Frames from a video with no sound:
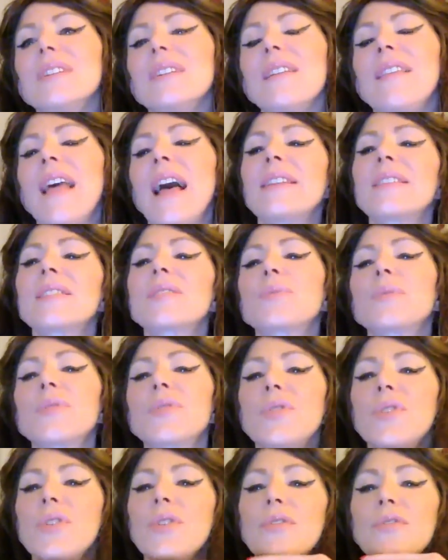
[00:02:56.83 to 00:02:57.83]
That's
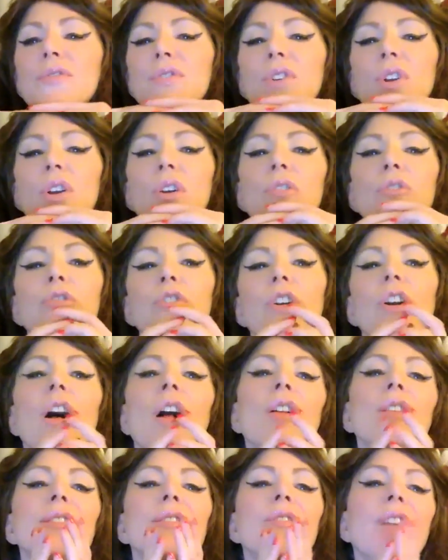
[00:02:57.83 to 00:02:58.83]
reserved for
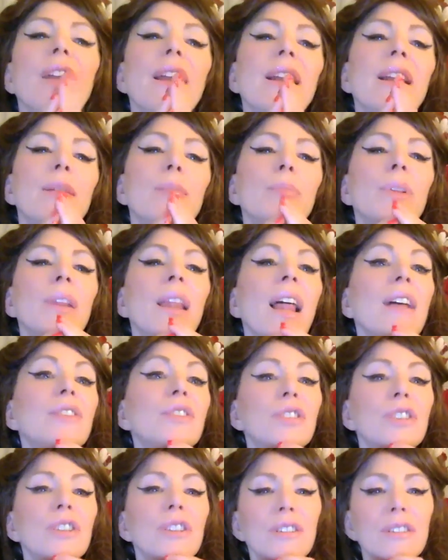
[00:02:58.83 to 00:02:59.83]
cultivating pleasure.